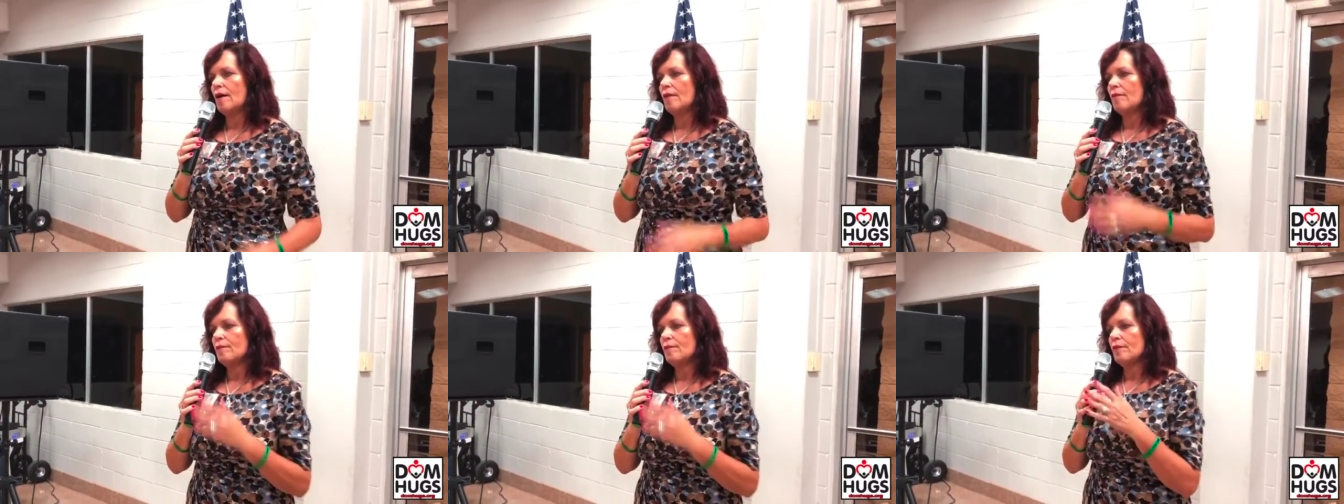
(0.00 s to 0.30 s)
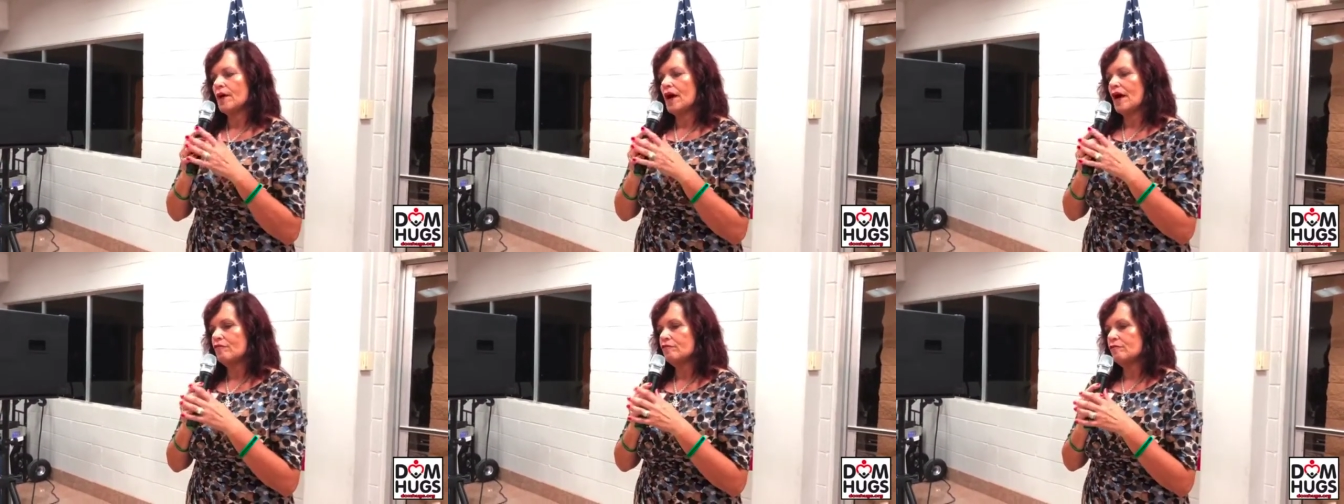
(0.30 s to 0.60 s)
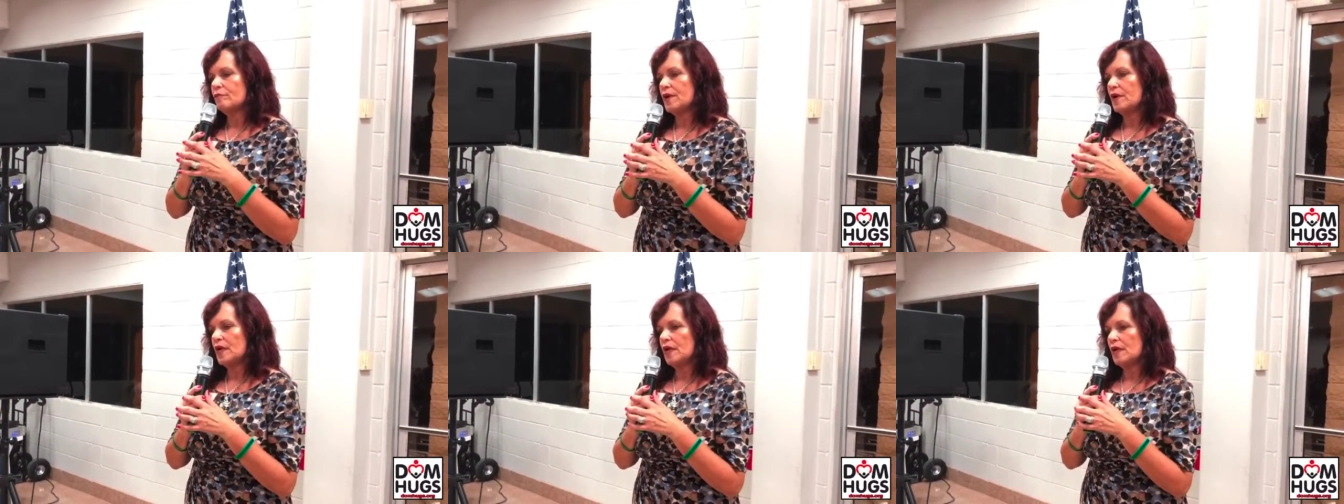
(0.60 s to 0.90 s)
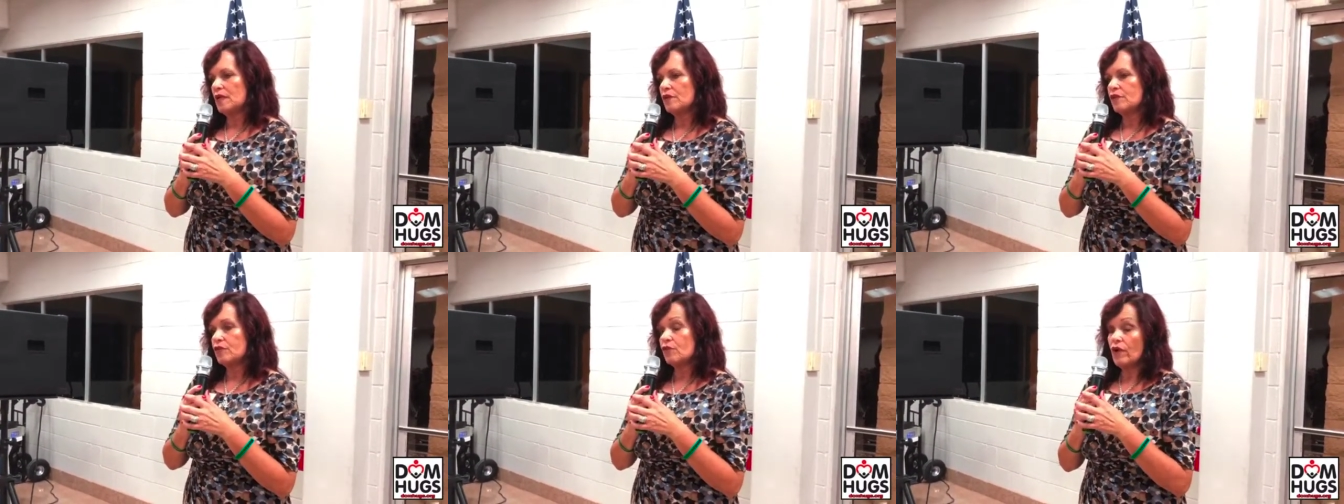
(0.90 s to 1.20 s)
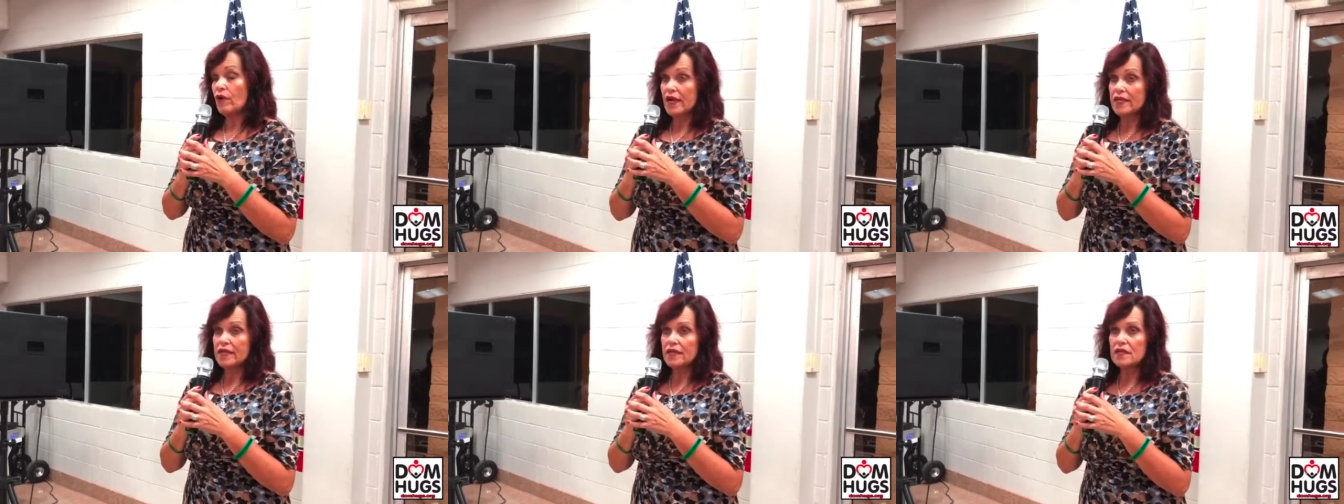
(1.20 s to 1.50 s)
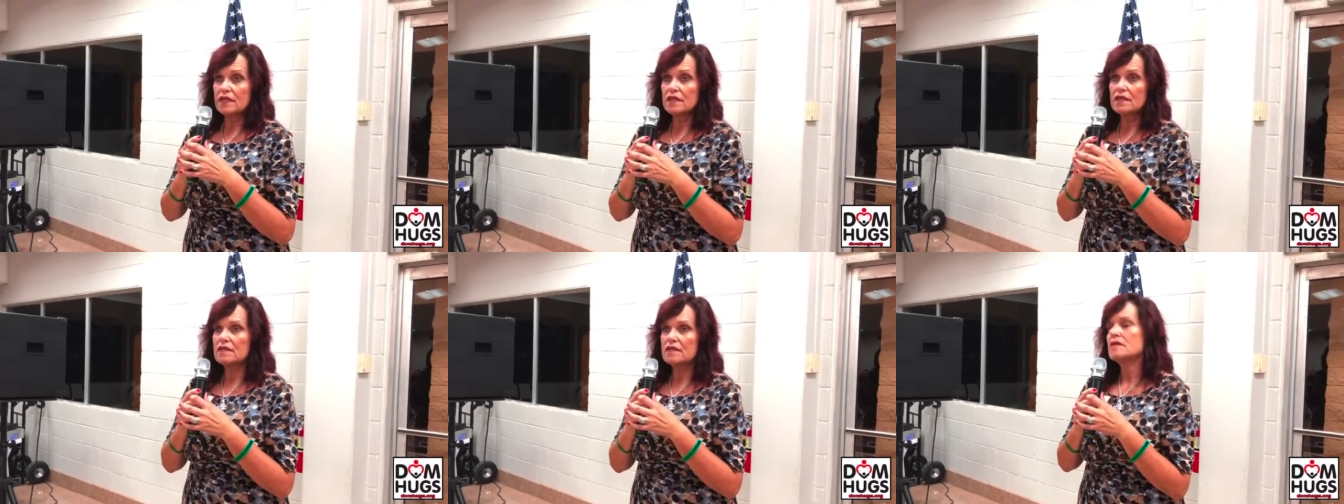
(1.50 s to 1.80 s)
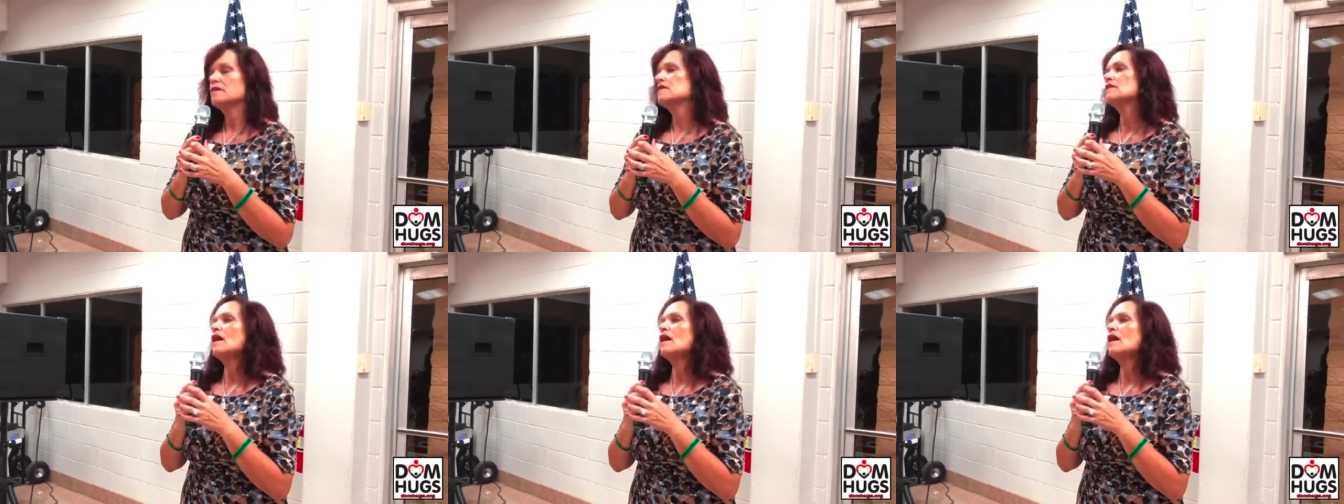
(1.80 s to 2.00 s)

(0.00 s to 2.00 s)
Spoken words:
I've been threatened.